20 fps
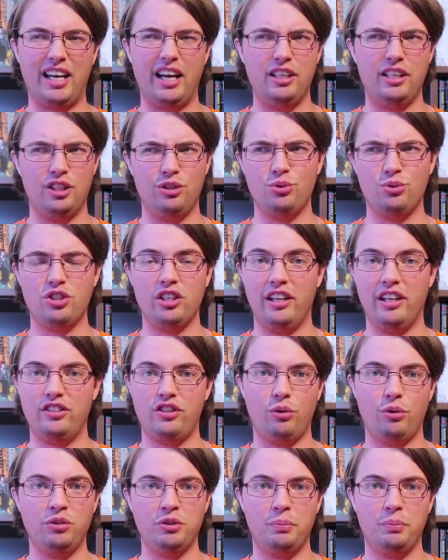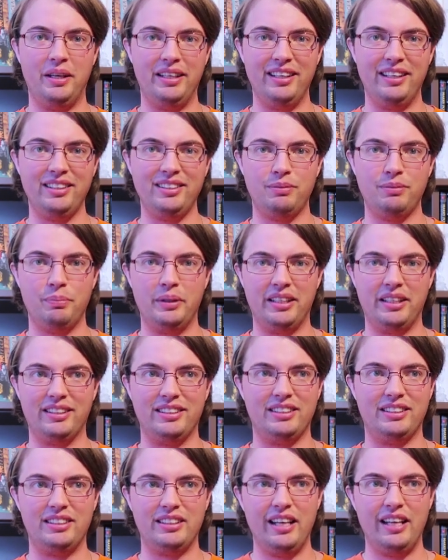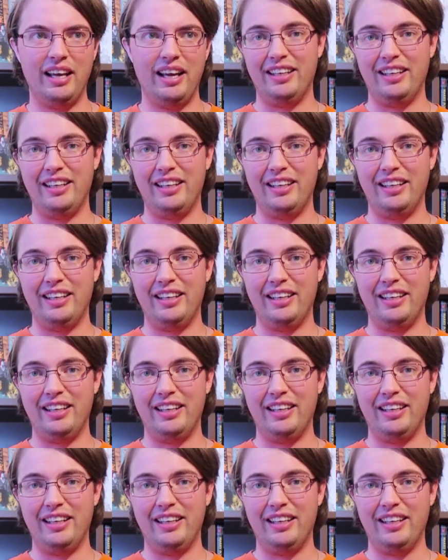I usually don't pick it because